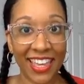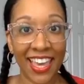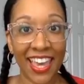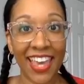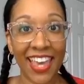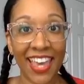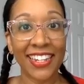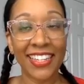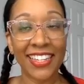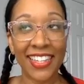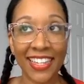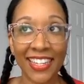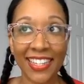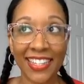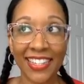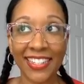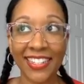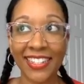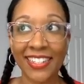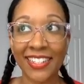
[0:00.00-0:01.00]
And
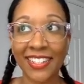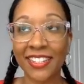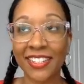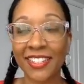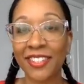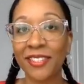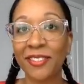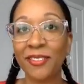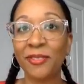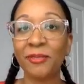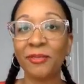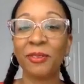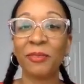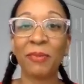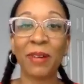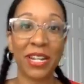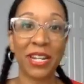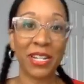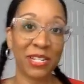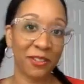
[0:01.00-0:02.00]
again, just to
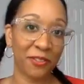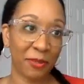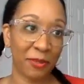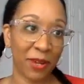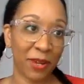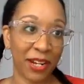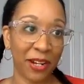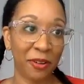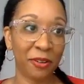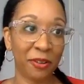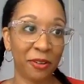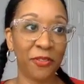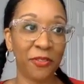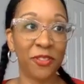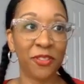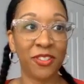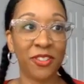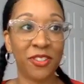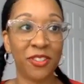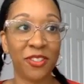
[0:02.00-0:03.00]
remind everybody, or if
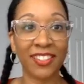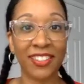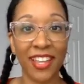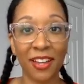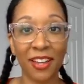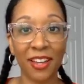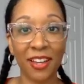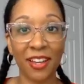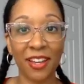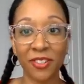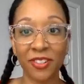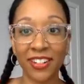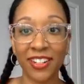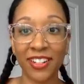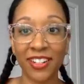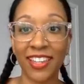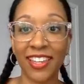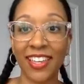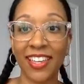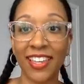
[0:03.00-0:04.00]
you're just now
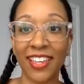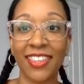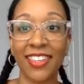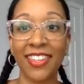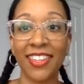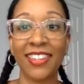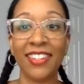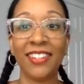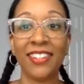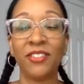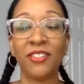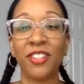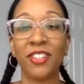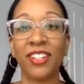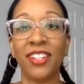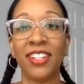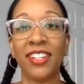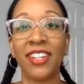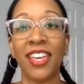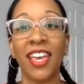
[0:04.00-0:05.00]
joining at the end of
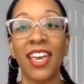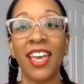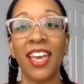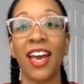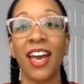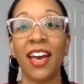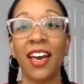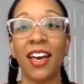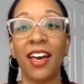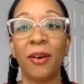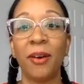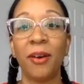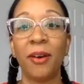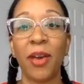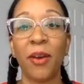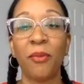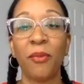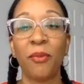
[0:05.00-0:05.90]
John, that